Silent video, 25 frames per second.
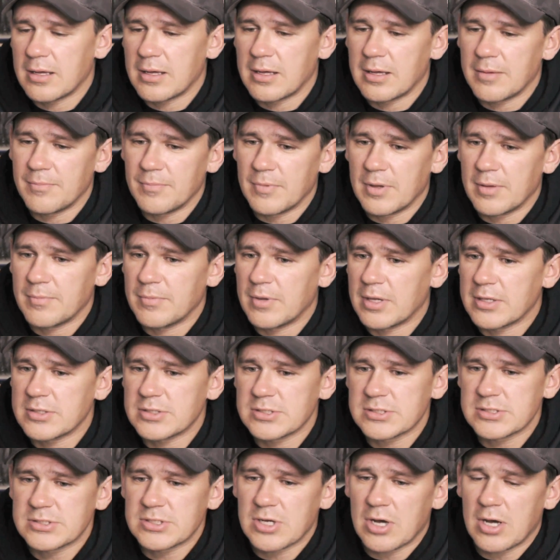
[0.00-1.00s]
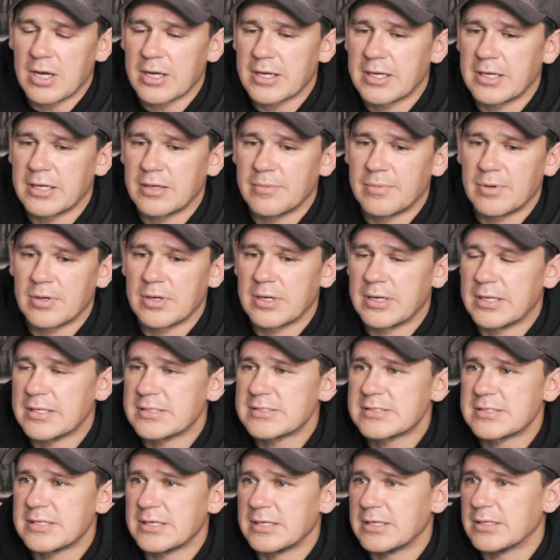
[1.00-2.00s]
I'm not just talking about an
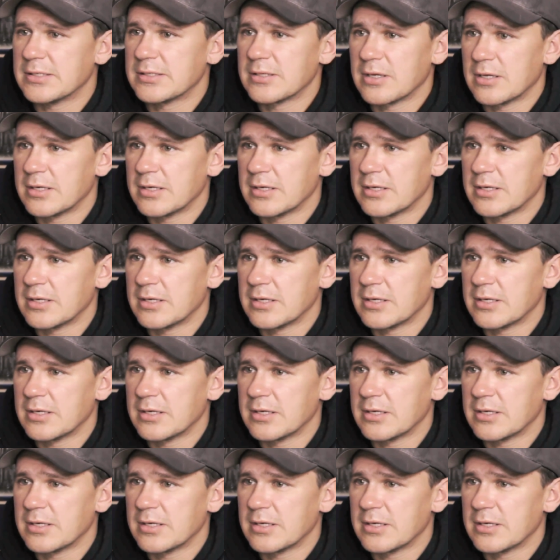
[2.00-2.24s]
incident